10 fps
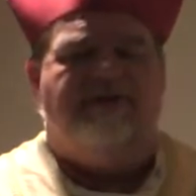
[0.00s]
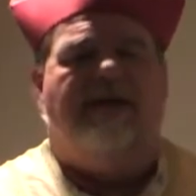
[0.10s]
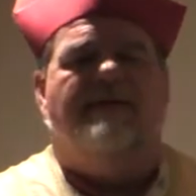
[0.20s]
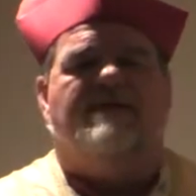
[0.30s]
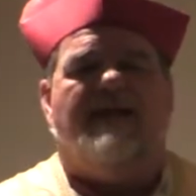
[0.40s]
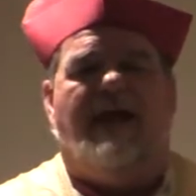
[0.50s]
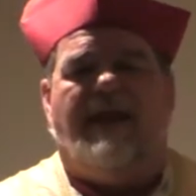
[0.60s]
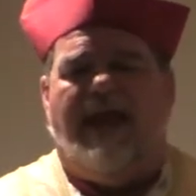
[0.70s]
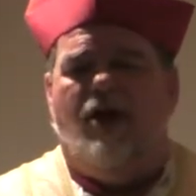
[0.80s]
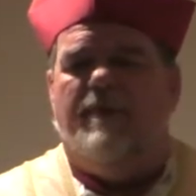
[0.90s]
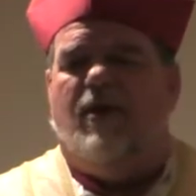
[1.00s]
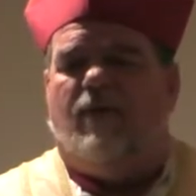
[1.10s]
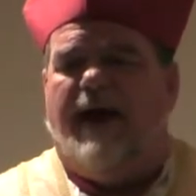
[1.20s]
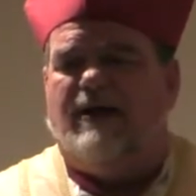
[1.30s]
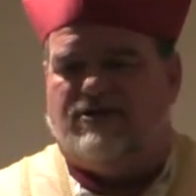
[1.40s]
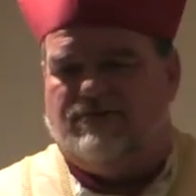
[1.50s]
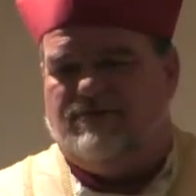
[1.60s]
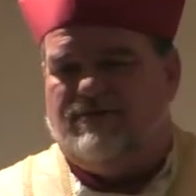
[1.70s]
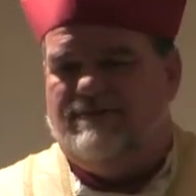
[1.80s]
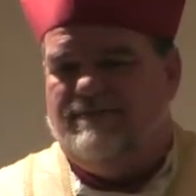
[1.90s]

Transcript: sing the Te Deum in gratitude.